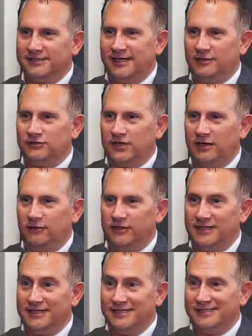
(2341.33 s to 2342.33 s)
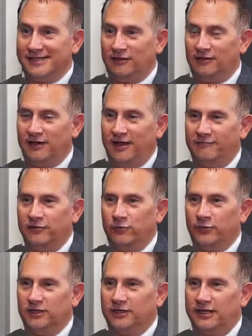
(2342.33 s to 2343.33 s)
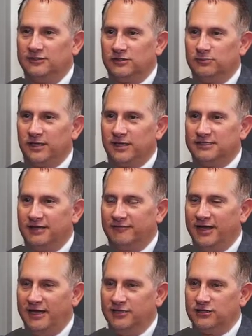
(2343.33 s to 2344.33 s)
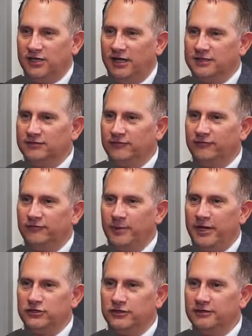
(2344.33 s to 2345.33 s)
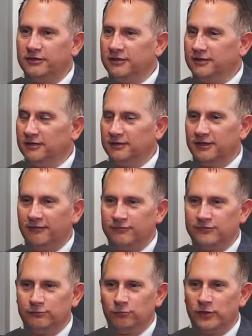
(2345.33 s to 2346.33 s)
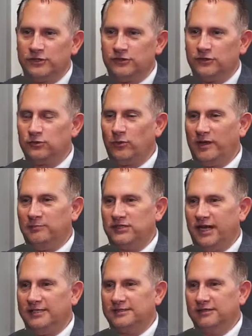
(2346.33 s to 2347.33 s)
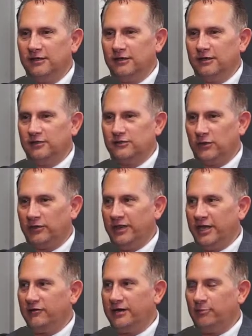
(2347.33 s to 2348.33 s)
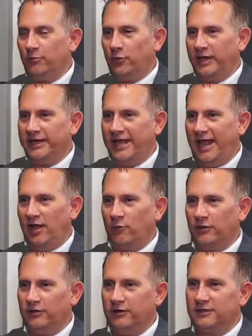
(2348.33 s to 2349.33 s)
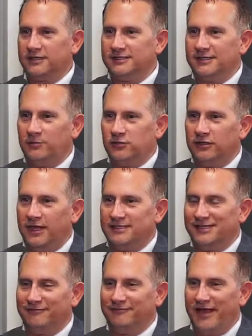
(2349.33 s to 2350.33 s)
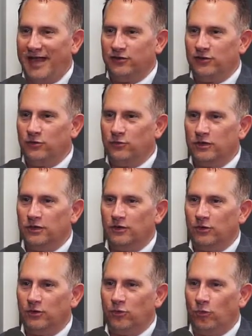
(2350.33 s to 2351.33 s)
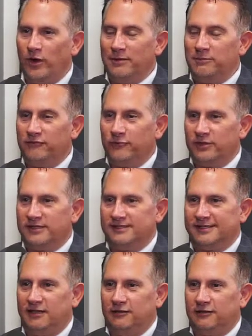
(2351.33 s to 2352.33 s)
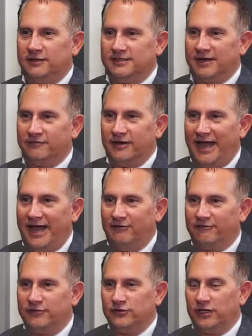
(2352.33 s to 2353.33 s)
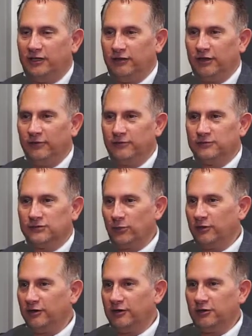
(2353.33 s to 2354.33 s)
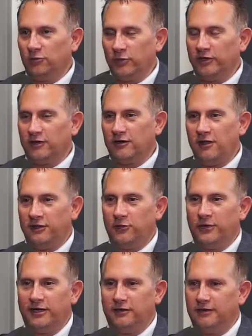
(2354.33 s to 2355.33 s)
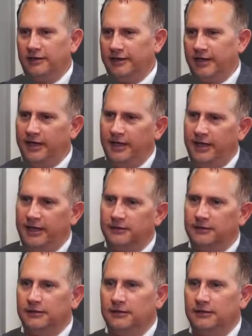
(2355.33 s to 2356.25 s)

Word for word: the sales cycle than the seller ever realizes because they've gotten tons of information, they've researched websites, so they're at a point now where they're conceptualizing value way before the seller has ever had a first hello. Right. So yep. when they're when they're calling you in and you're like, "Hey,